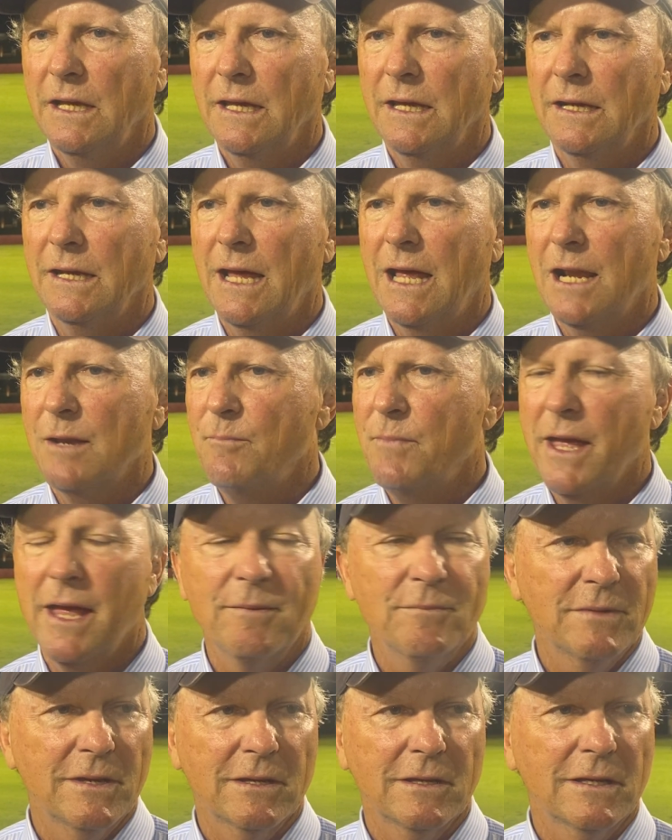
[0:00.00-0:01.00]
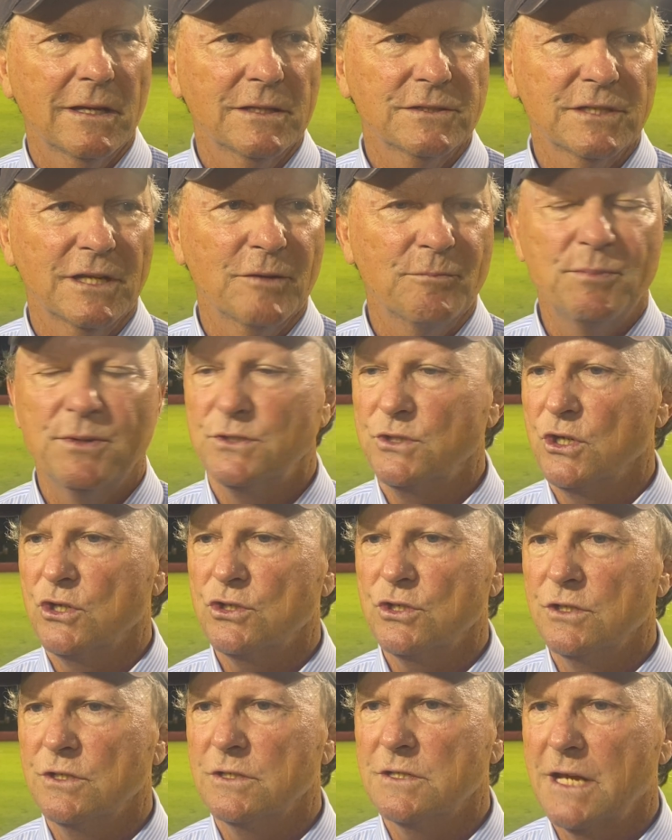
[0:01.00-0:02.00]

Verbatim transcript: And Alabama in a position